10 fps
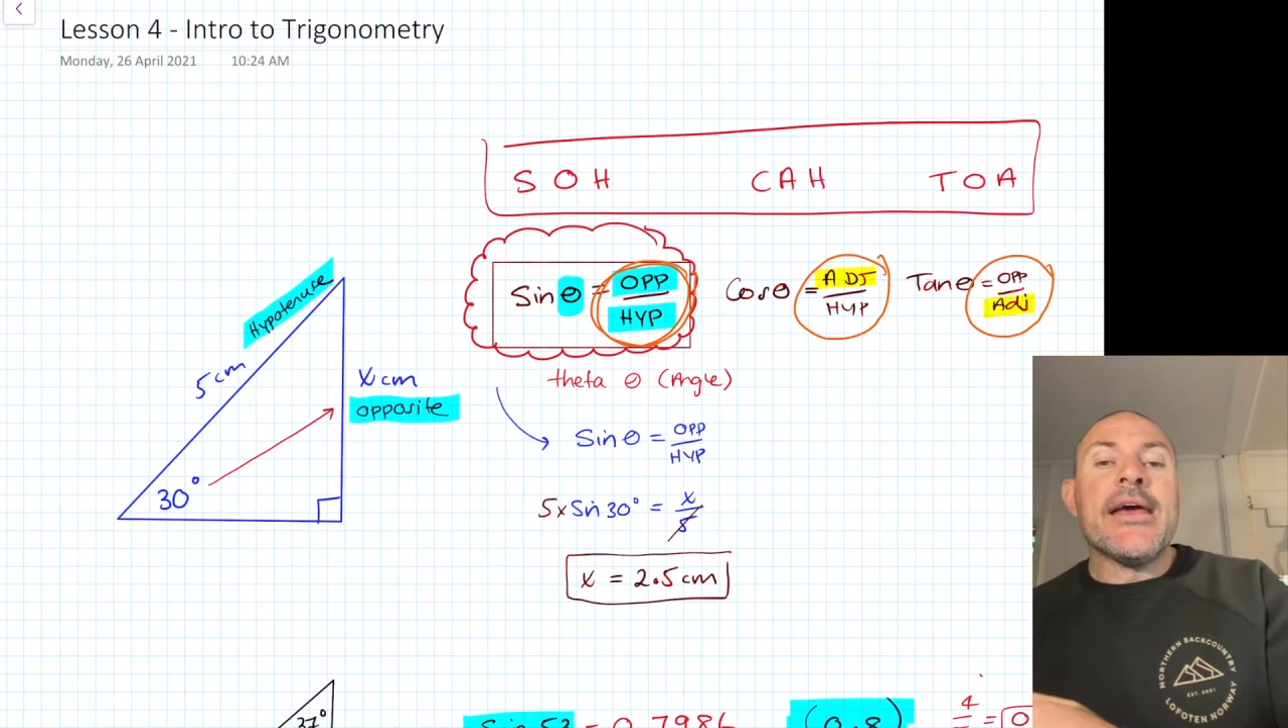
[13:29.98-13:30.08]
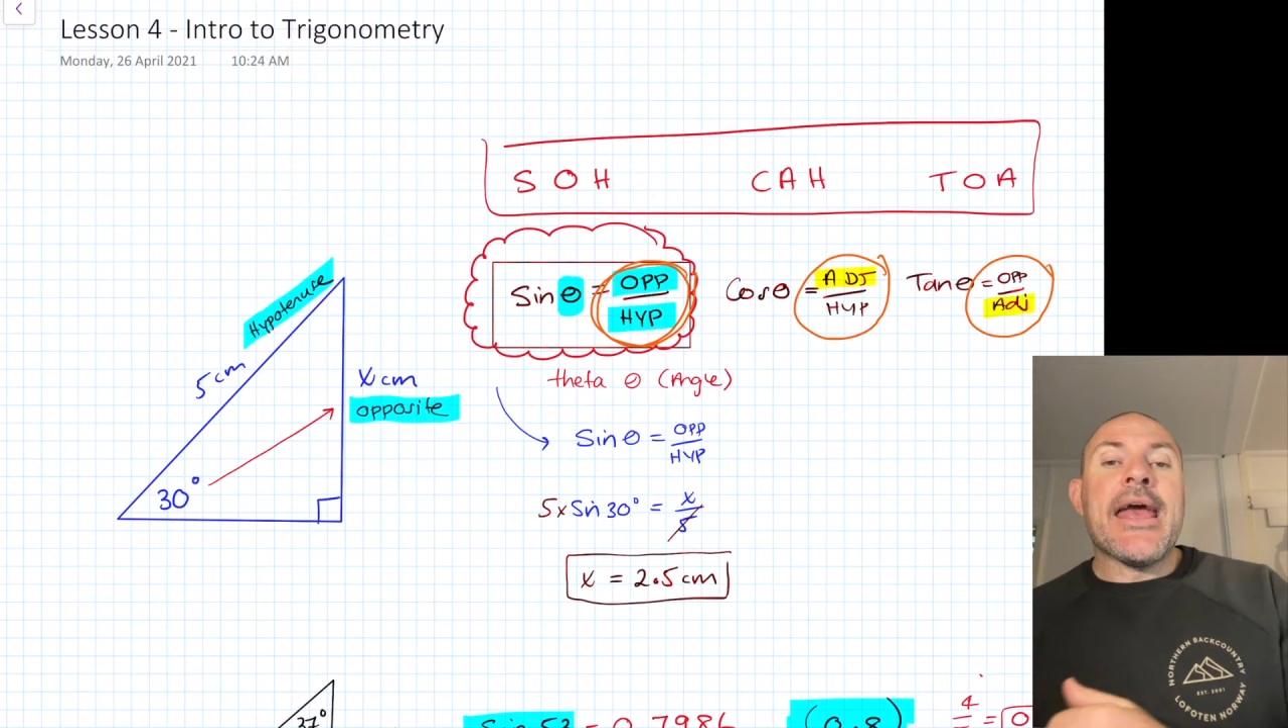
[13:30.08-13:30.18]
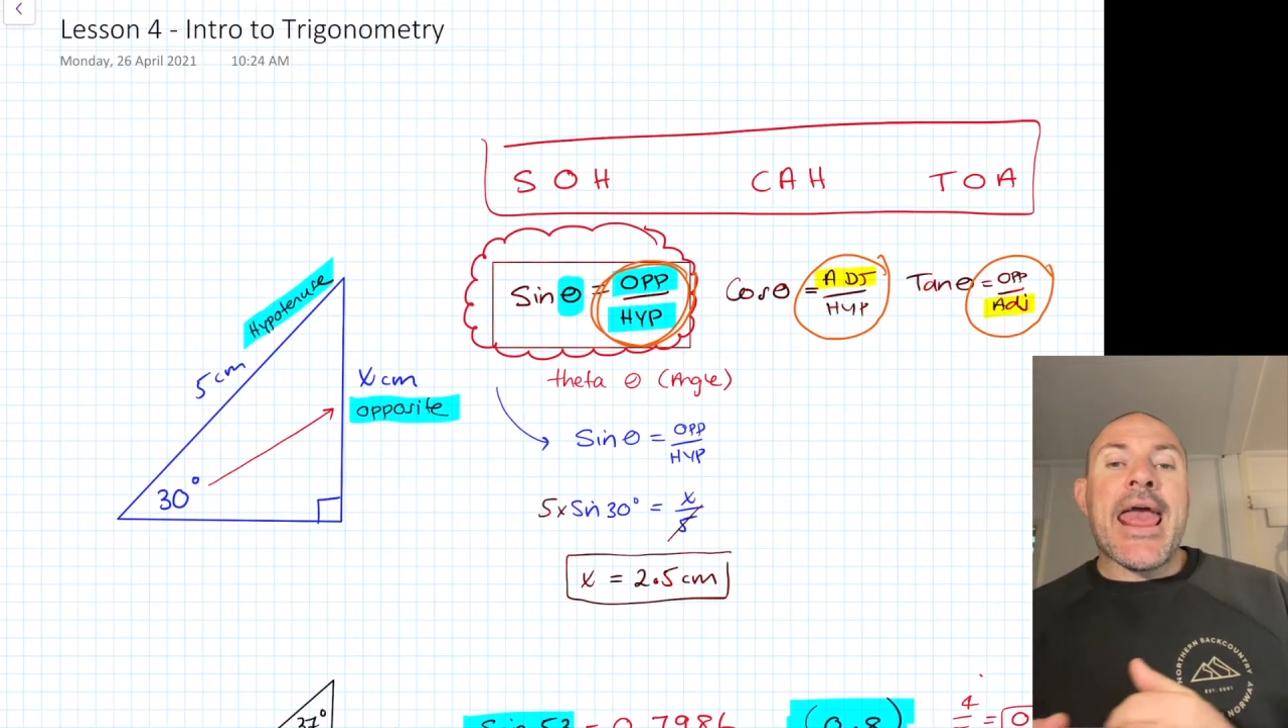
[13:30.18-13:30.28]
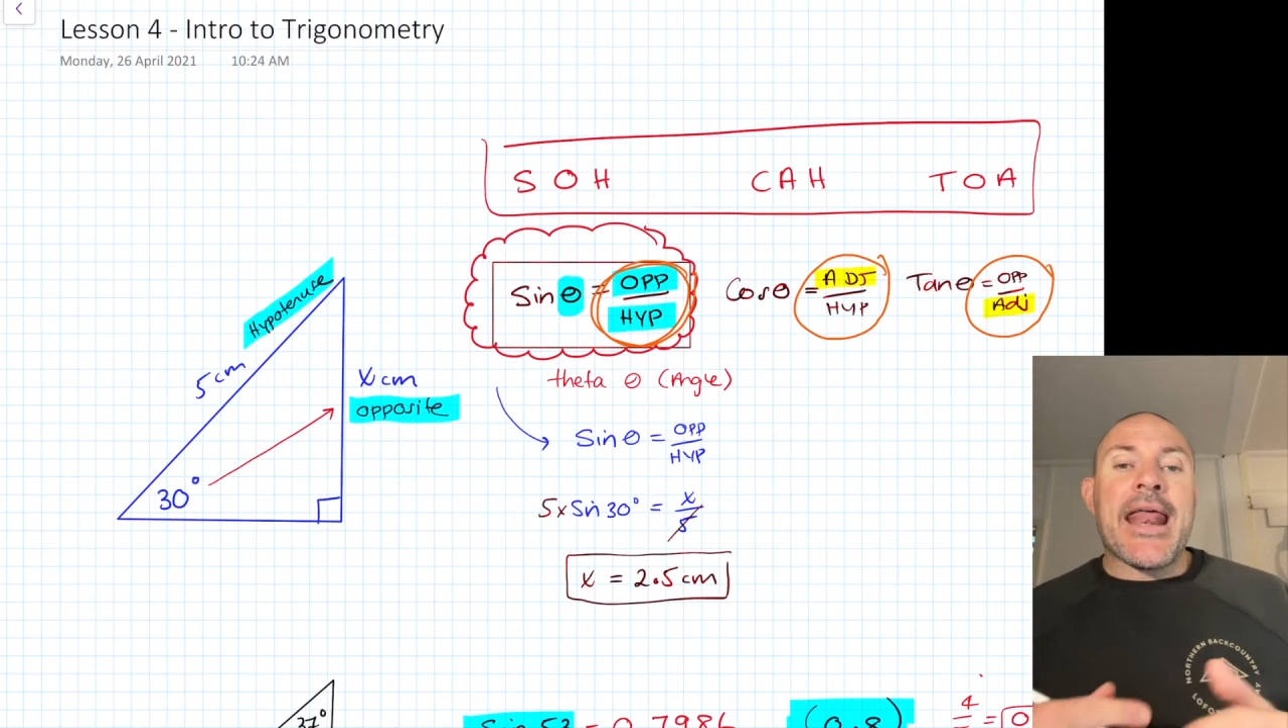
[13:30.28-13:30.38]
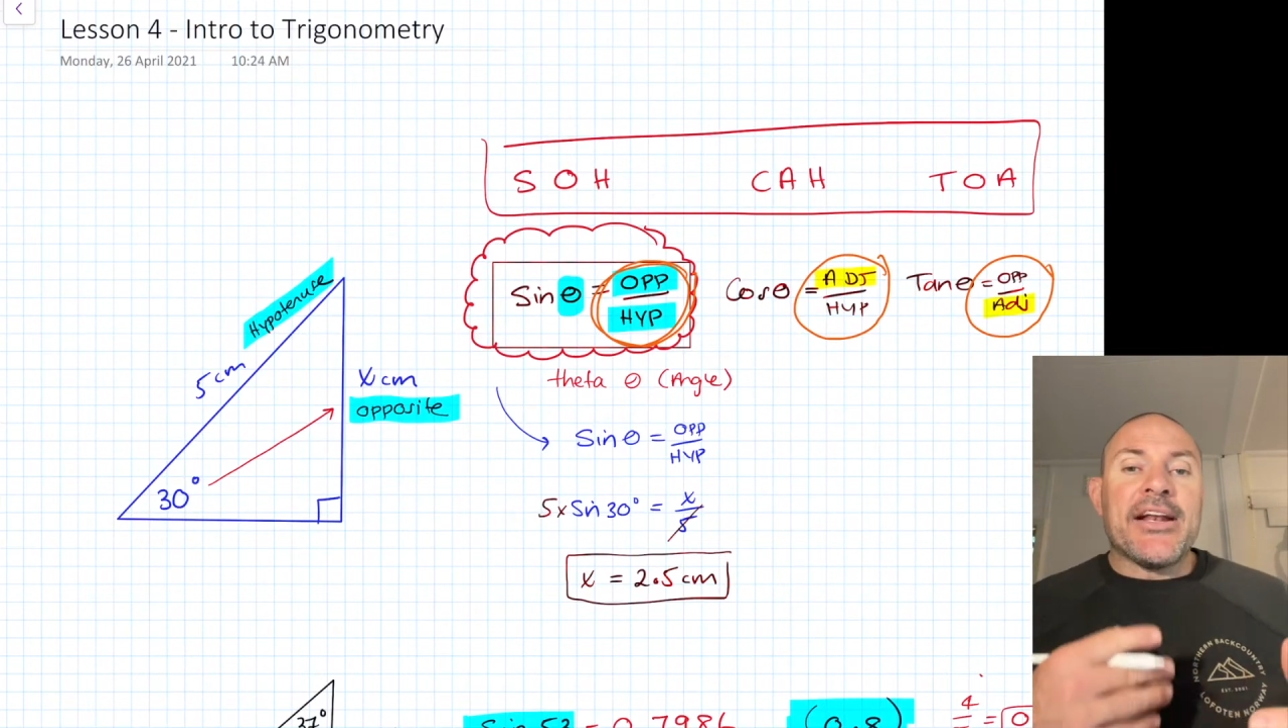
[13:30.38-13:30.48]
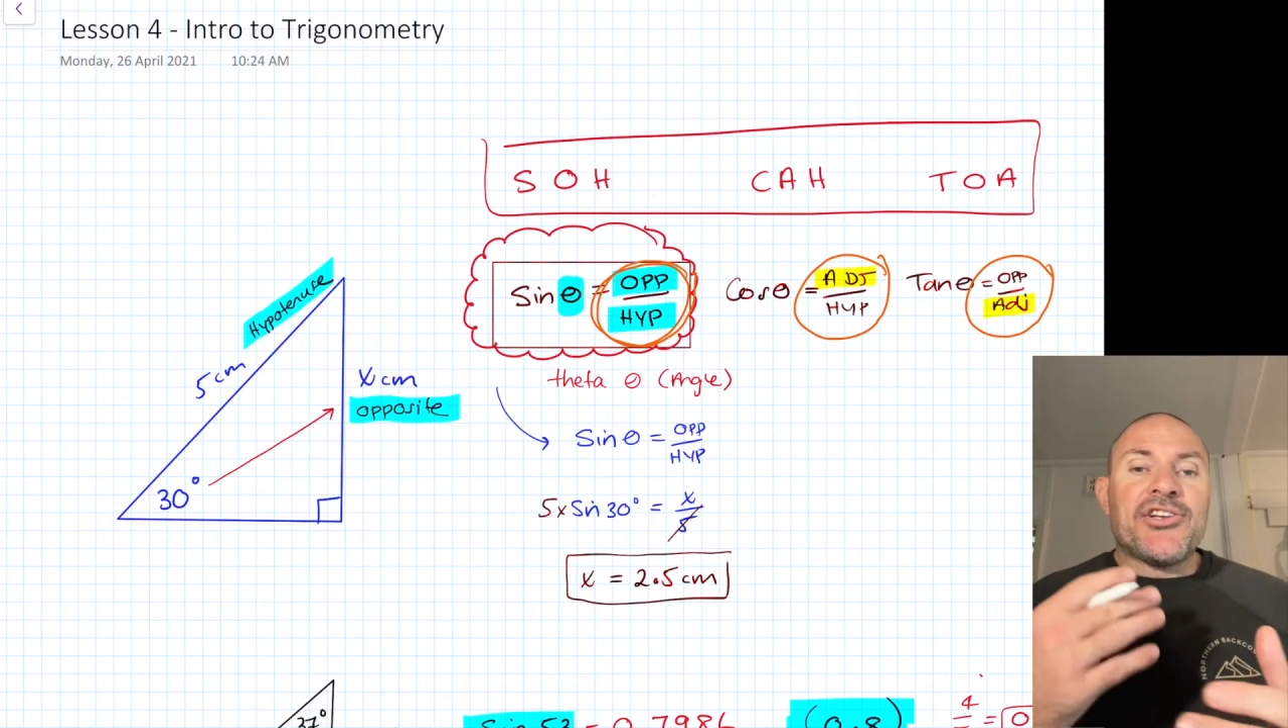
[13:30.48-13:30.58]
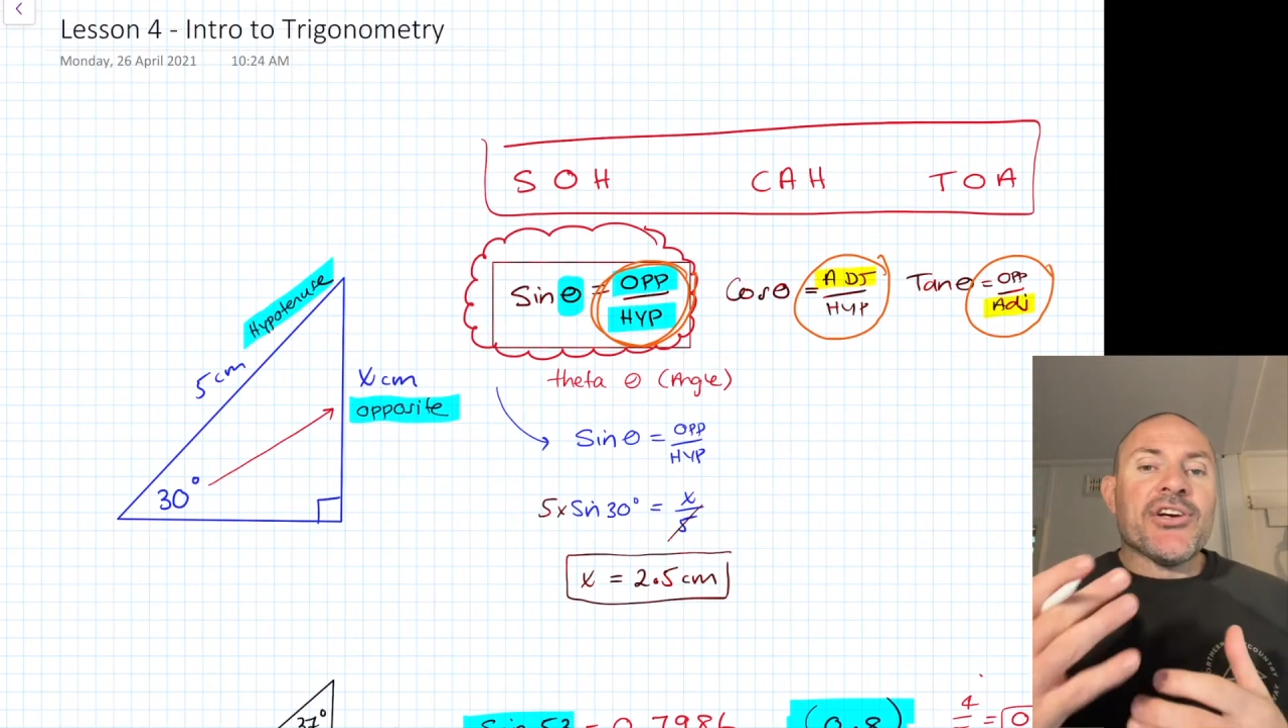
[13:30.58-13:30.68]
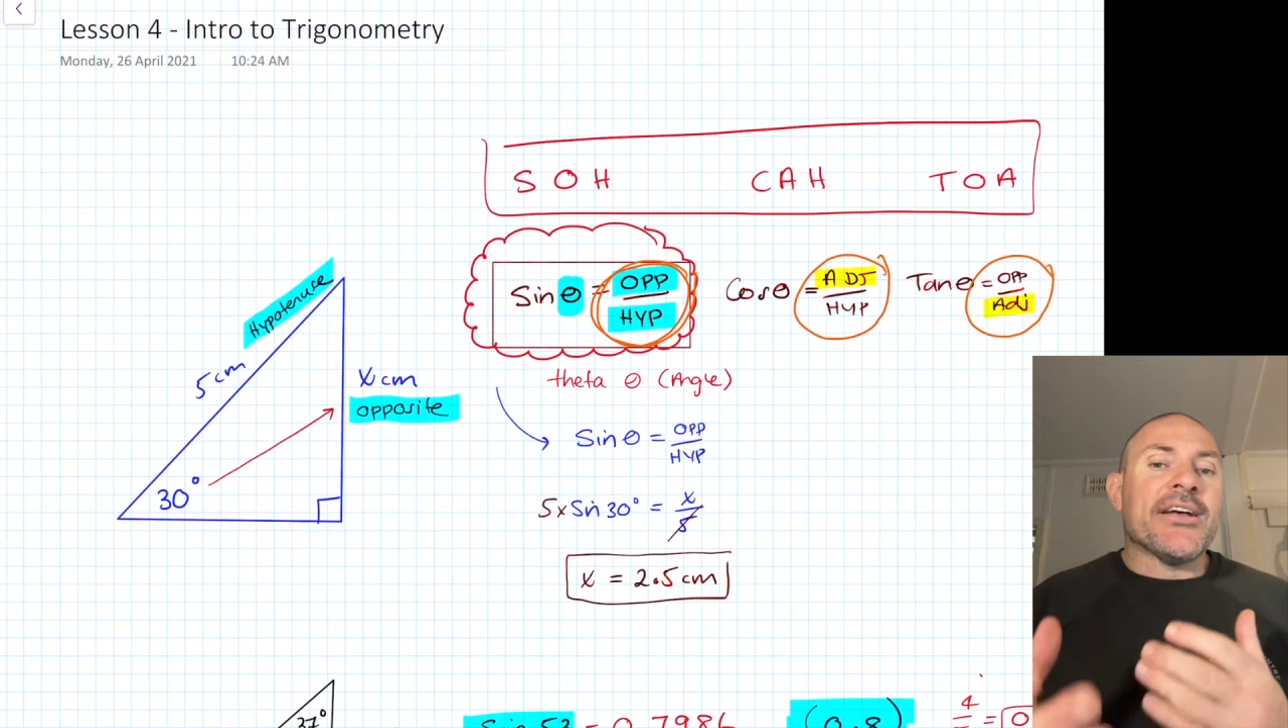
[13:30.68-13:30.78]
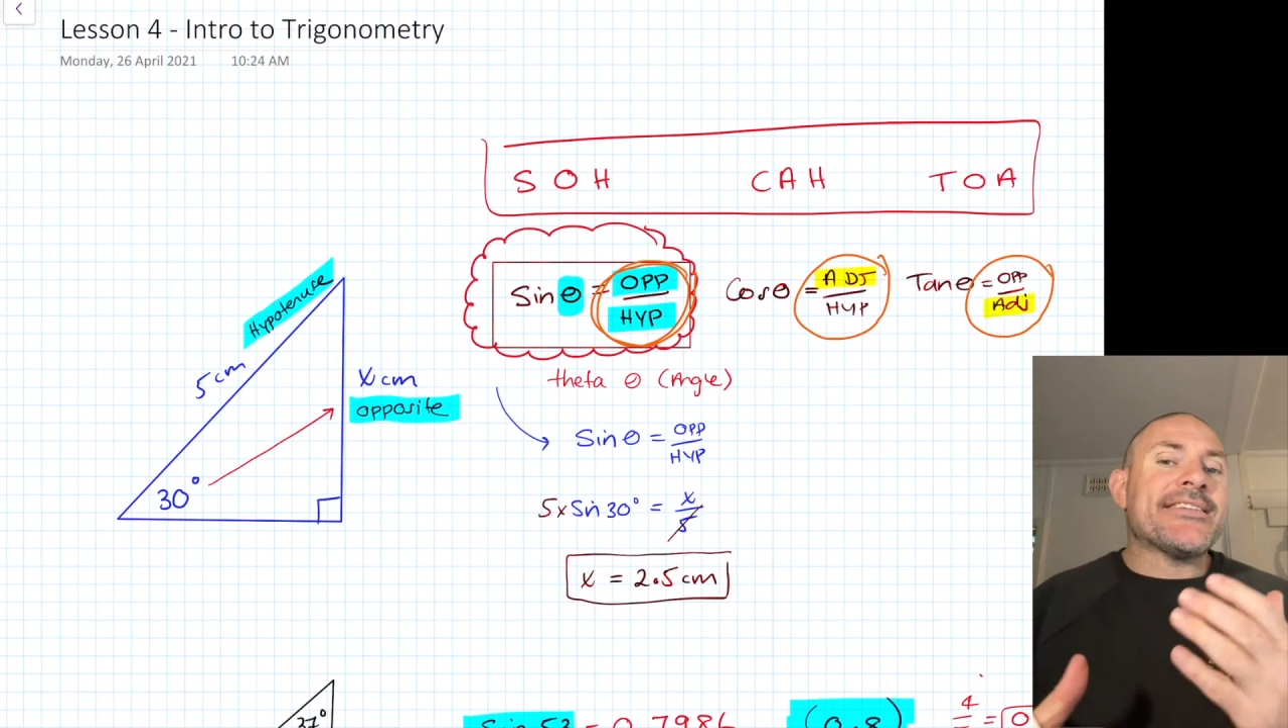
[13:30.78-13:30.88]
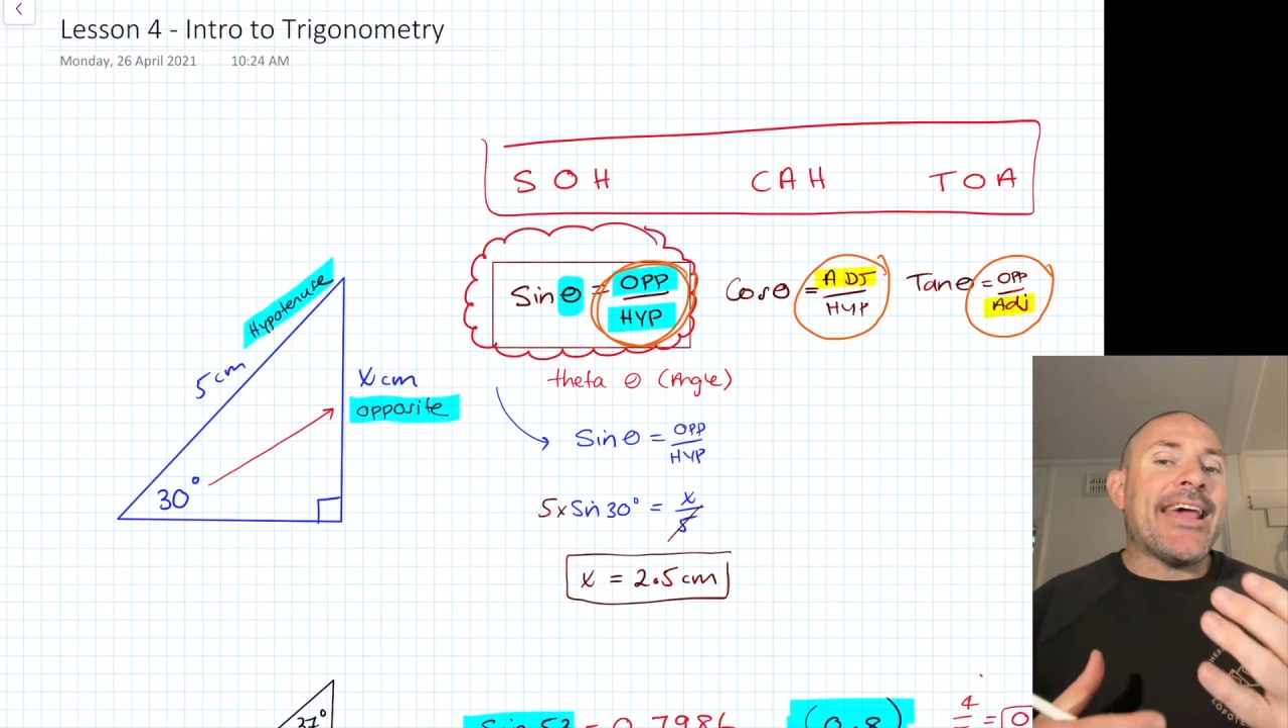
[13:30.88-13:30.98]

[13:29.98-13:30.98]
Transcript: And it just